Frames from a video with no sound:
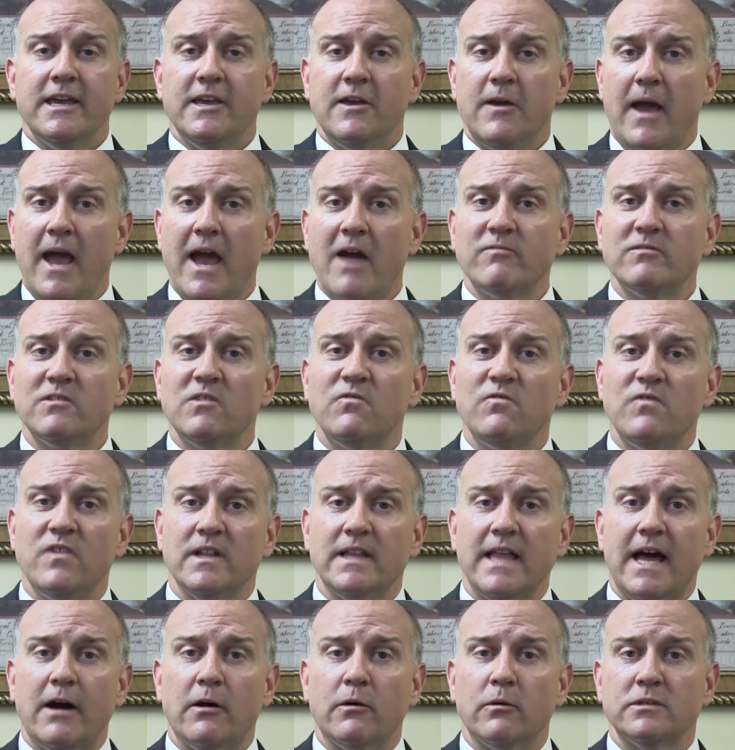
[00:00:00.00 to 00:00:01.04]
you have to
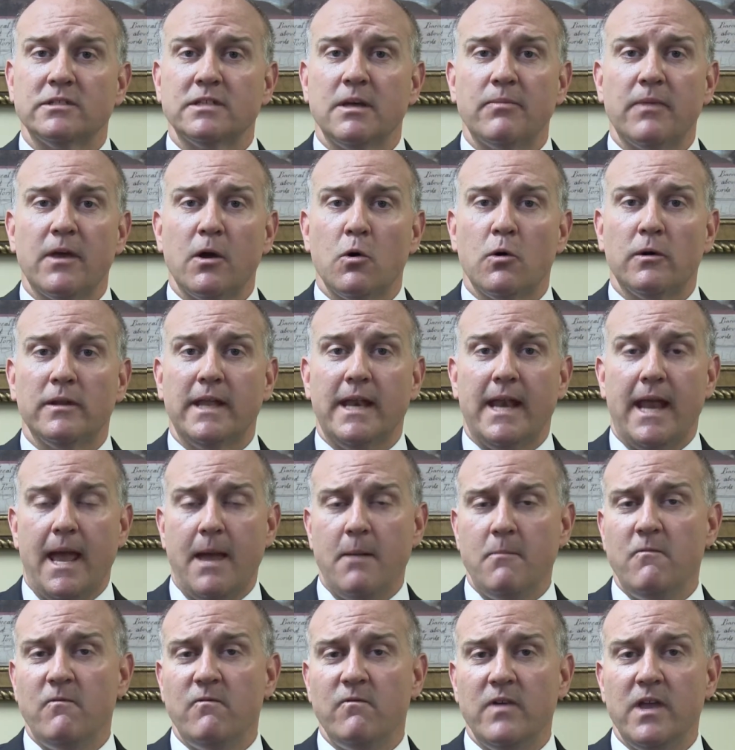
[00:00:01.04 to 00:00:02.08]
fill out something called an
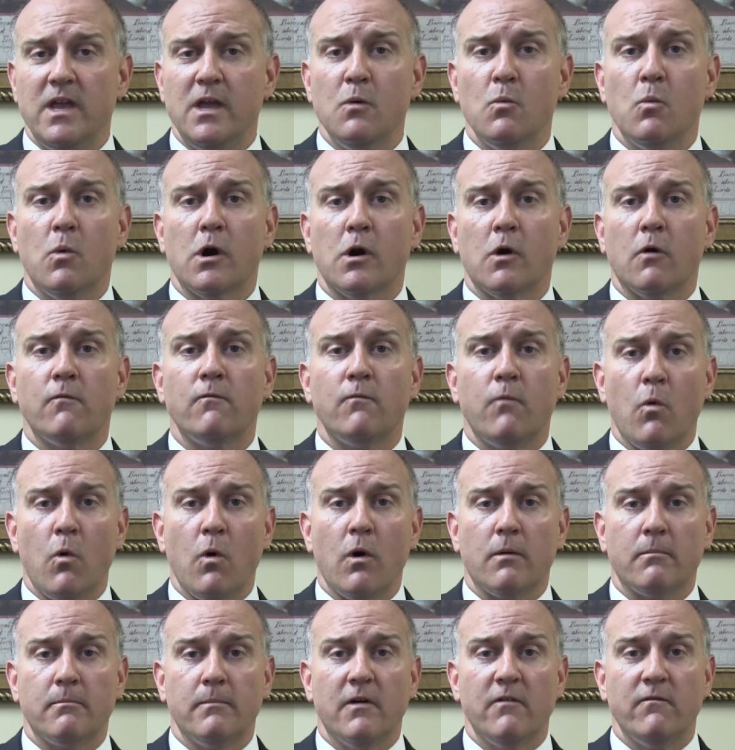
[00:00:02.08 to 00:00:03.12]

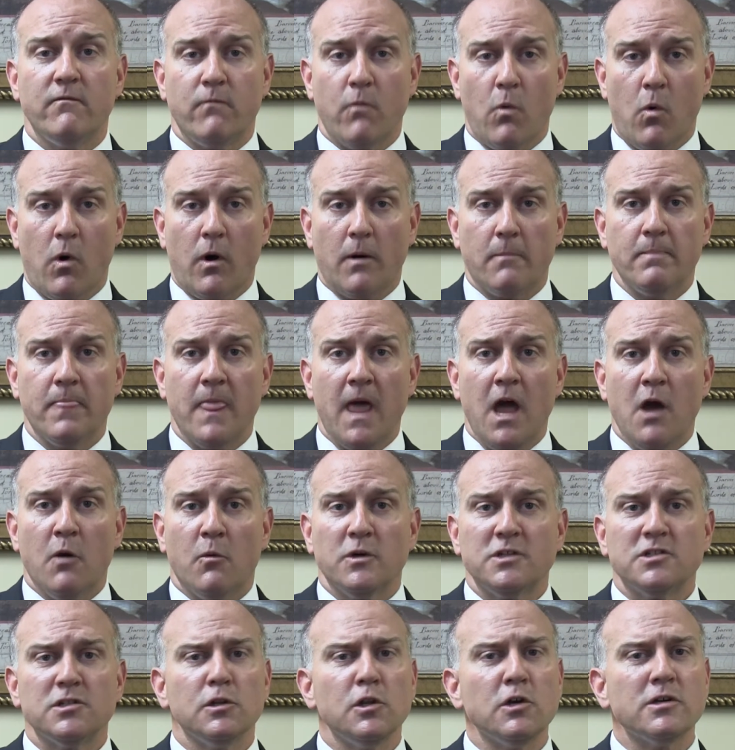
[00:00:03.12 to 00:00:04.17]
MV-104 form,
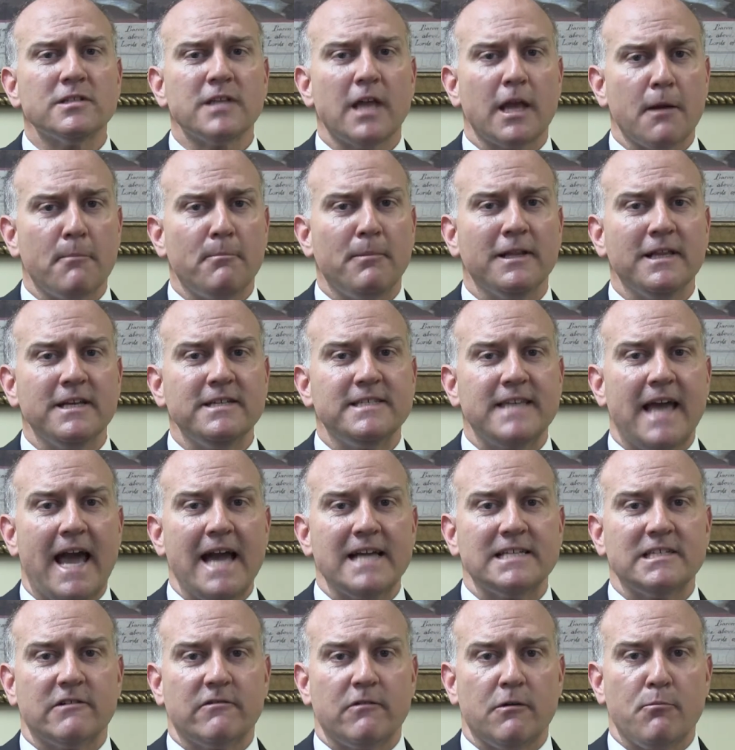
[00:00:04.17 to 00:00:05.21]
which looks like a police
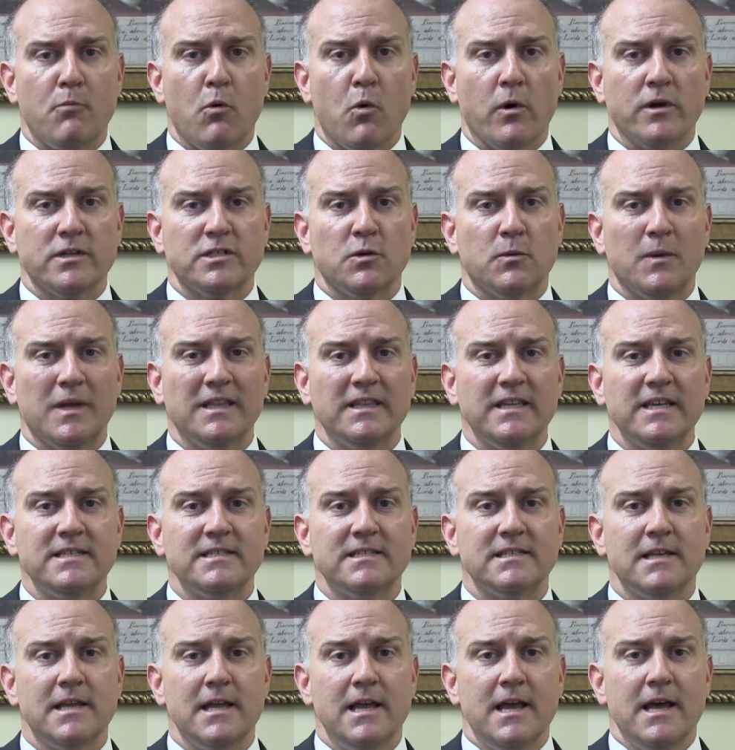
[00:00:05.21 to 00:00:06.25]
accident report. So it
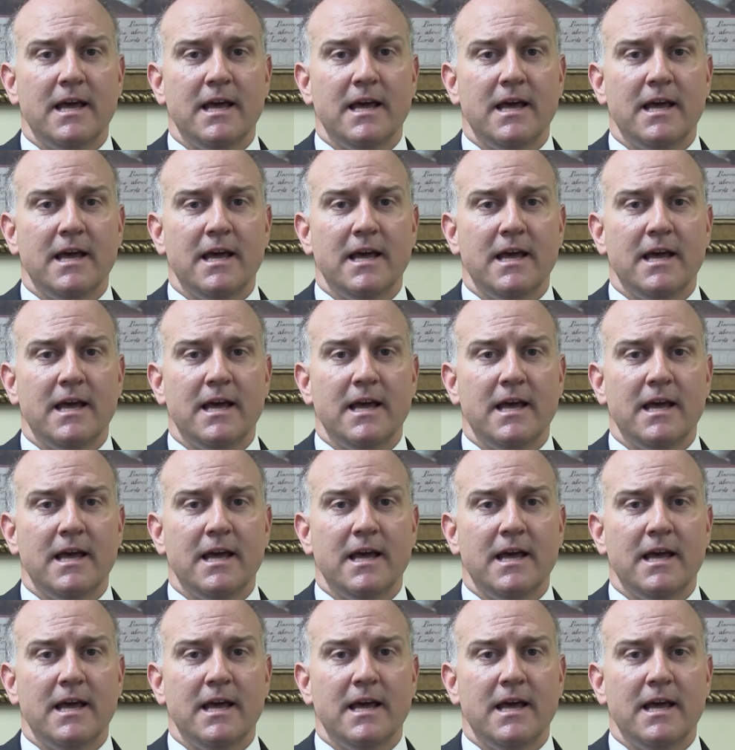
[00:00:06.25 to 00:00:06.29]
lists